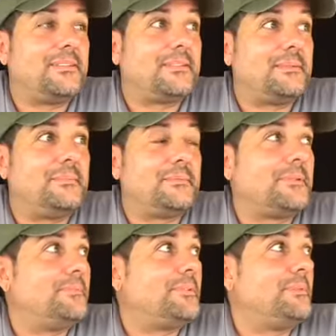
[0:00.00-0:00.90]
some
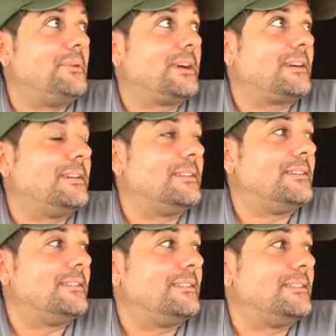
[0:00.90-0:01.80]
feedback on
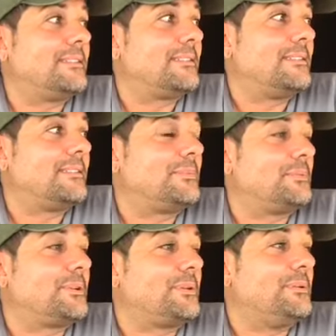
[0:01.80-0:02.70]
it, and it's
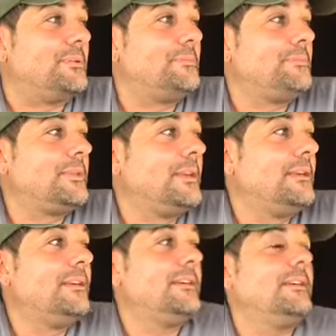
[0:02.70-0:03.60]
pretty cool.
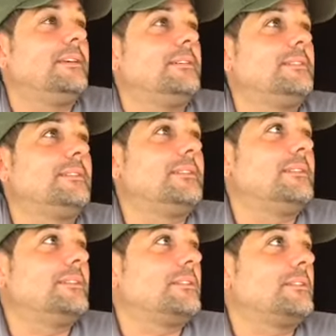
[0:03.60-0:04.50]
And tonight
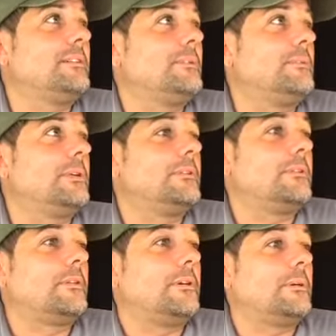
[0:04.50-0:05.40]
I just kind of wanted to
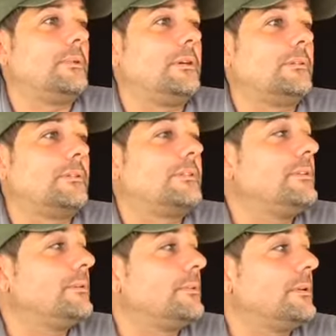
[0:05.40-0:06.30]
talk about a
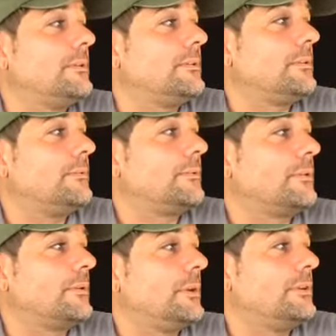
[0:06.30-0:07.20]
series of
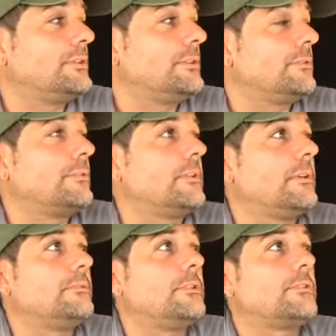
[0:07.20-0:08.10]
creations that
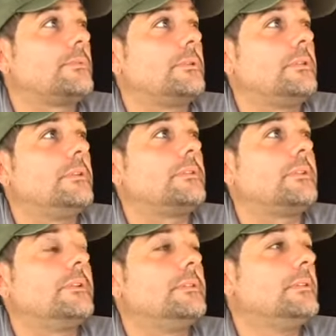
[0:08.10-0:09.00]
I've just released,
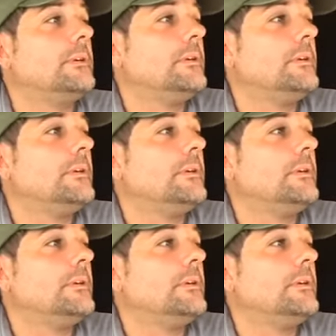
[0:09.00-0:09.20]
and